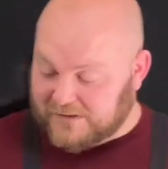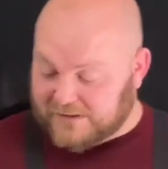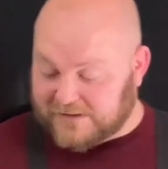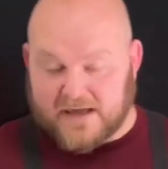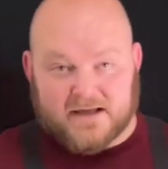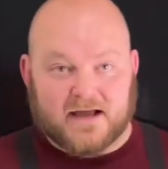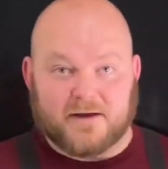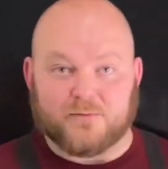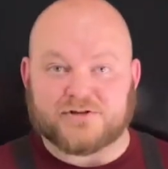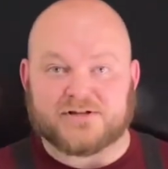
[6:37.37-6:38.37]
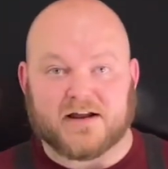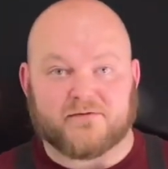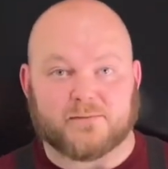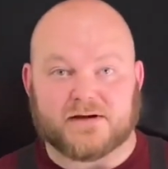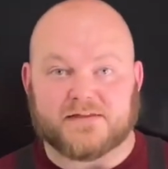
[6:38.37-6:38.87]
yeah, I appreciate
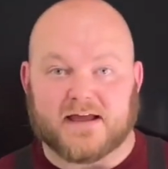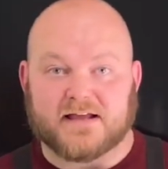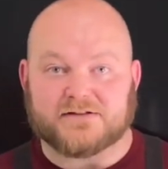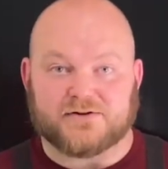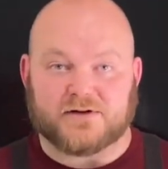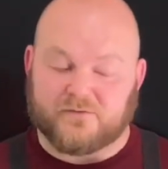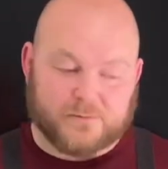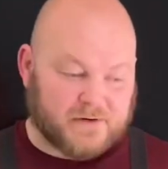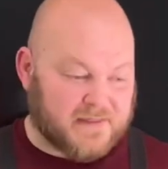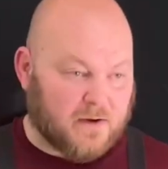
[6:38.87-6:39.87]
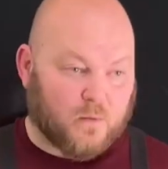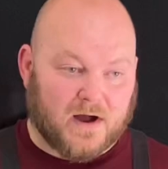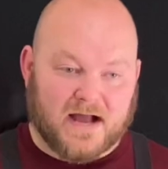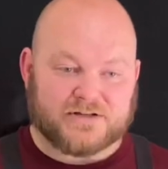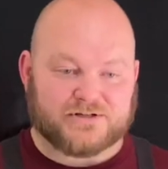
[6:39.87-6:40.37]
everybody that entered, everybody that
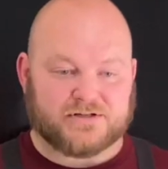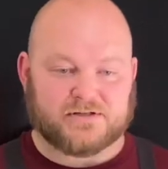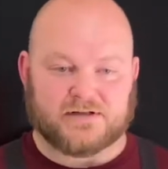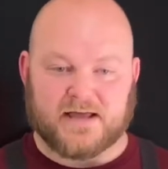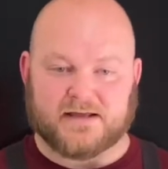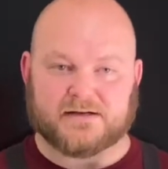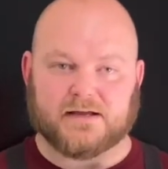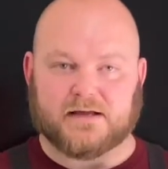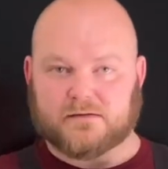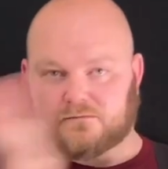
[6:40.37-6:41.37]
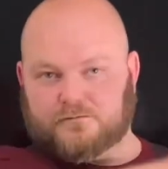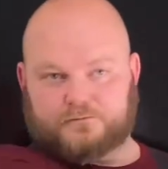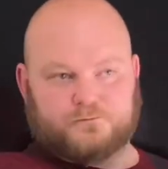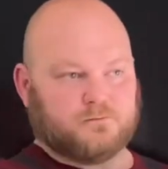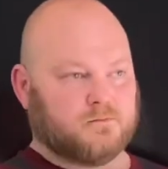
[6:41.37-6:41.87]
watched, and man,
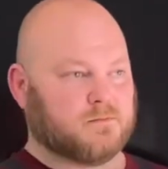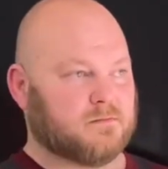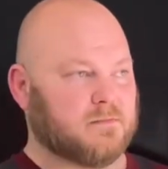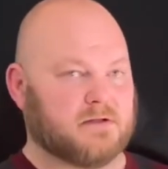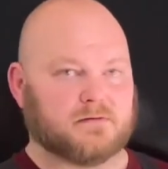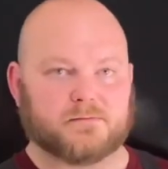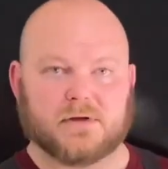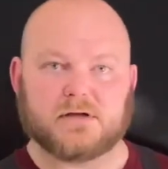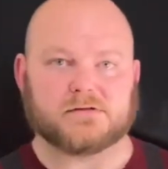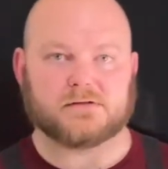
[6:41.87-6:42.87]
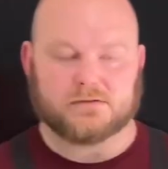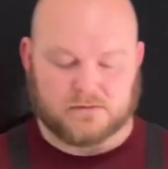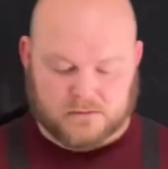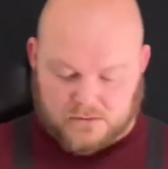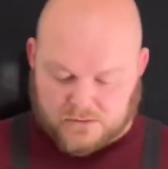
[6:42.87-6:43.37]
bugs.
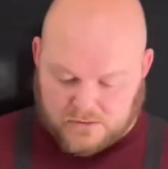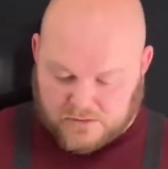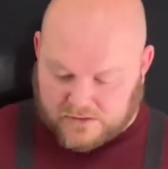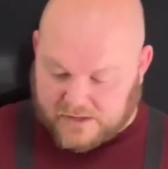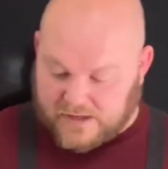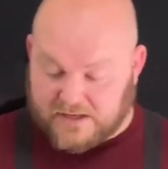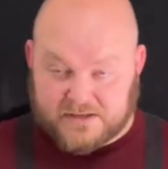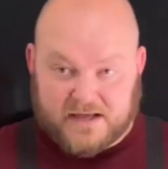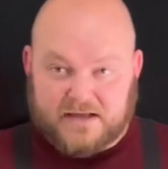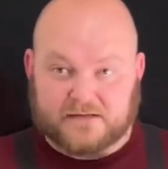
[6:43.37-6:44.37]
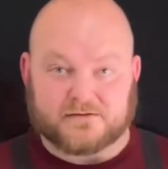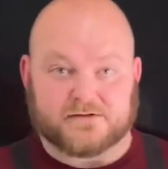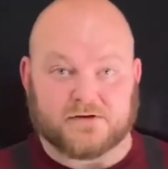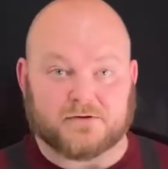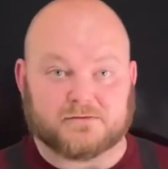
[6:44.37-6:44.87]
And yeah,
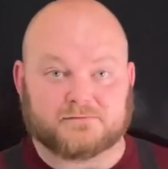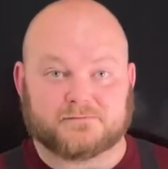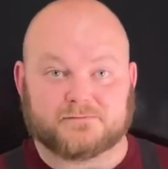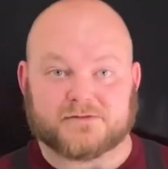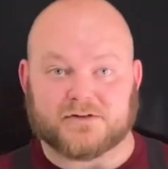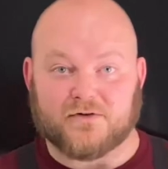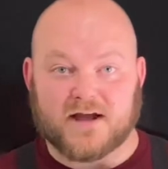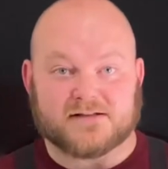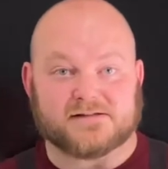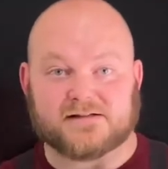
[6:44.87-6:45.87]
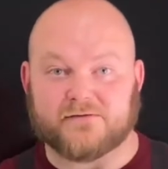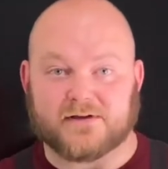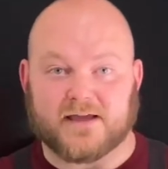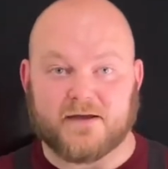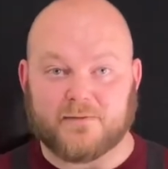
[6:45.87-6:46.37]
so congrats to Stephen
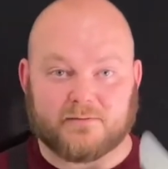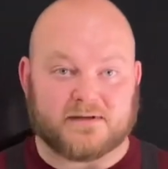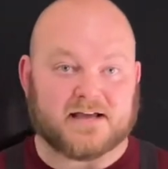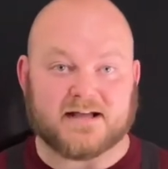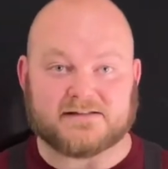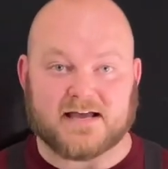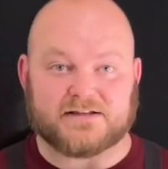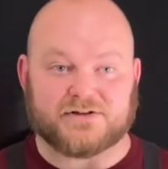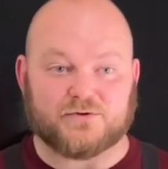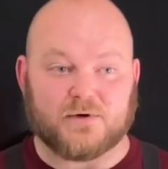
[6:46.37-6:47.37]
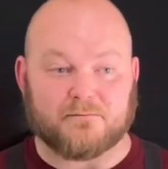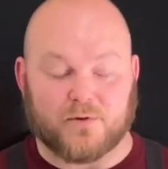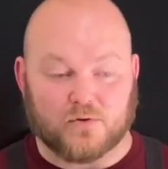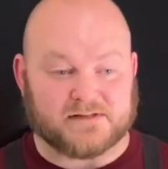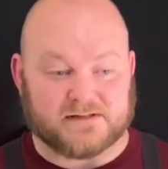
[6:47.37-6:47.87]
Camp. I'll be contacting you. I'm
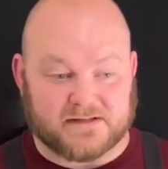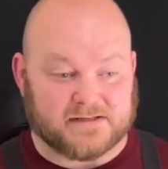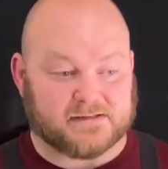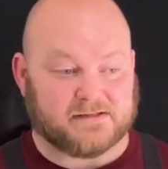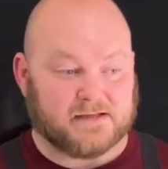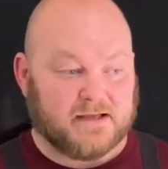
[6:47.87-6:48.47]
posting this